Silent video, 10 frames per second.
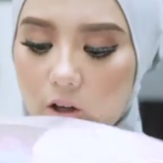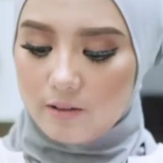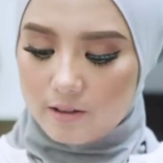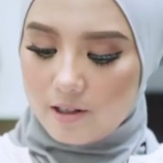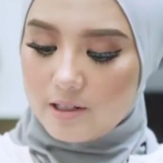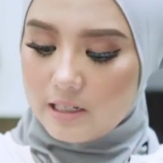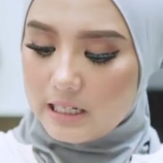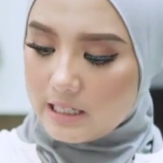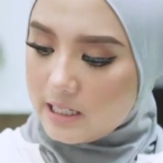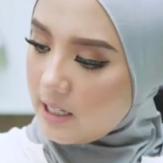called
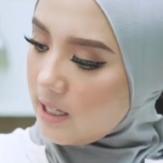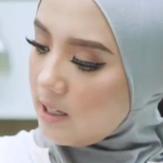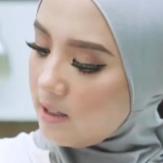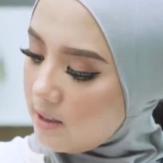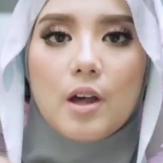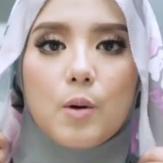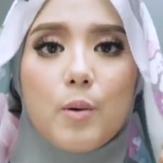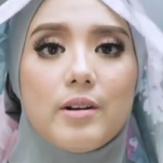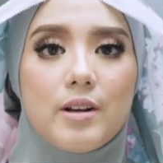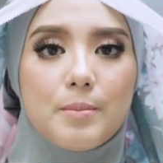Darjeeling Tea.
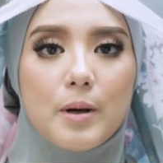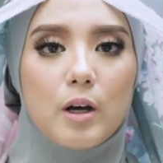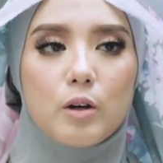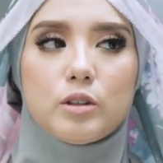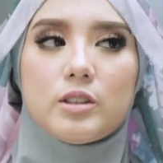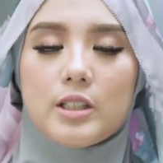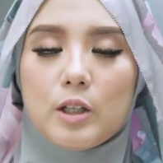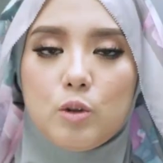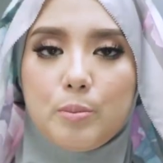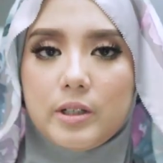Wear it about
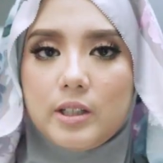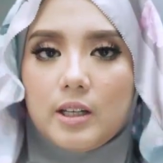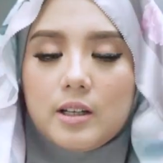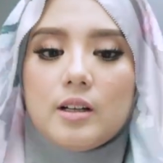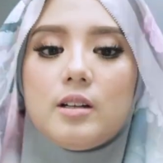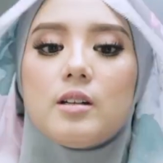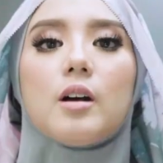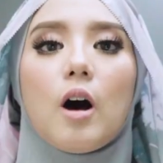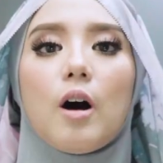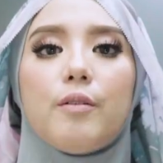1/3
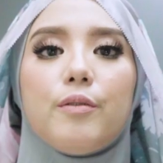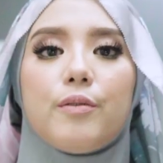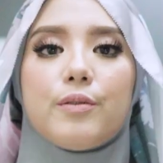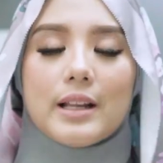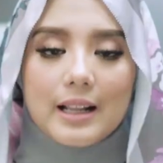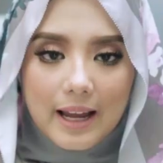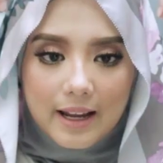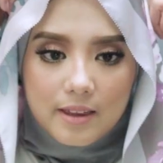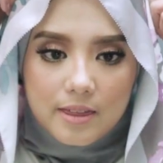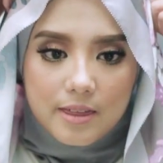of the
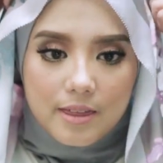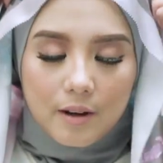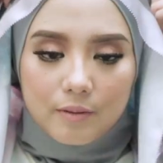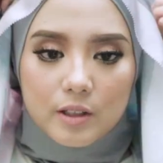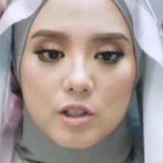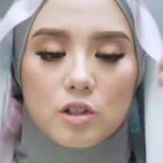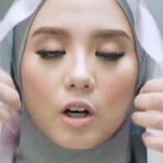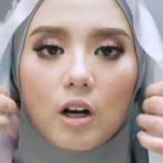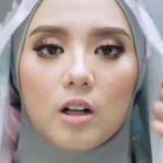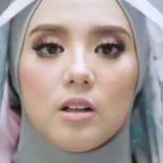length of the
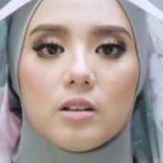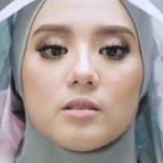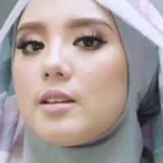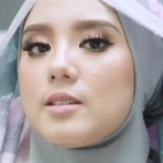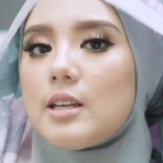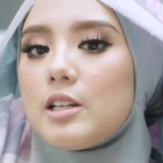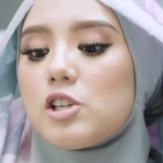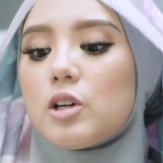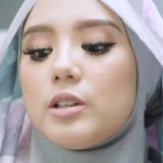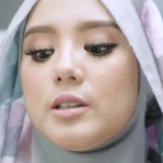shawl. Take the
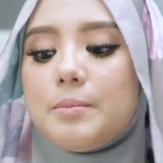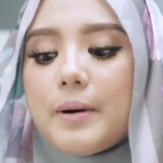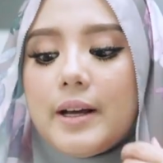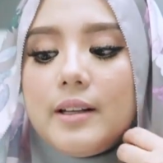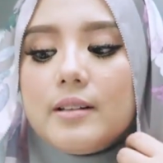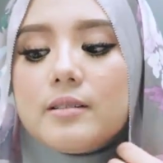shorter part,